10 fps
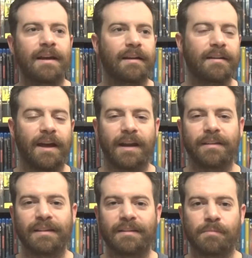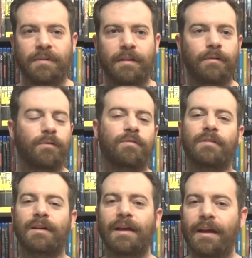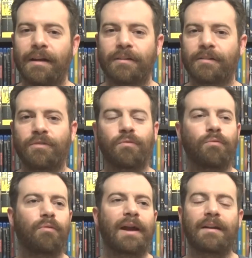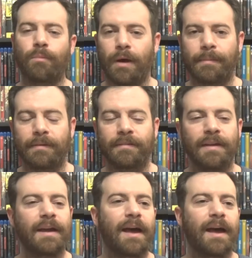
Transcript: Not anything that's particular to a certain character, just random weapons,